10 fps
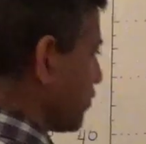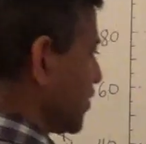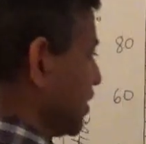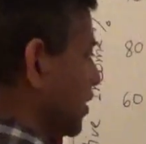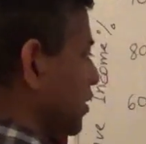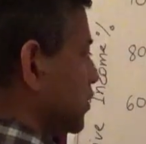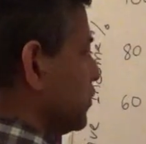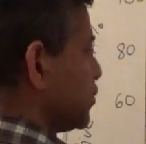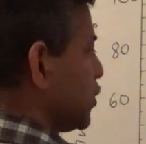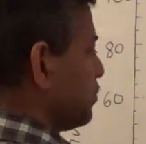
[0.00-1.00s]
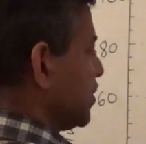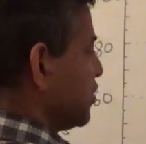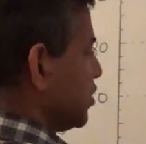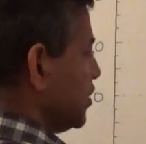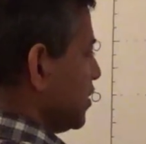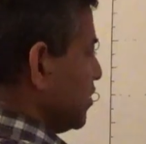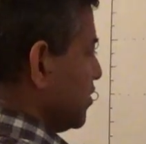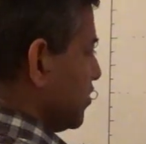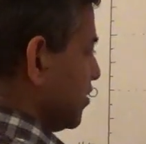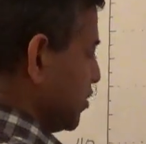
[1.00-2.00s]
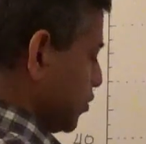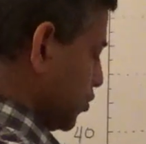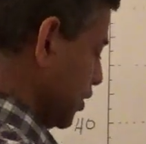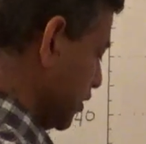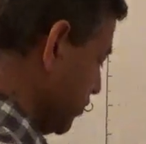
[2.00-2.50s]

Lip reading: The height of the trapezoid is 20.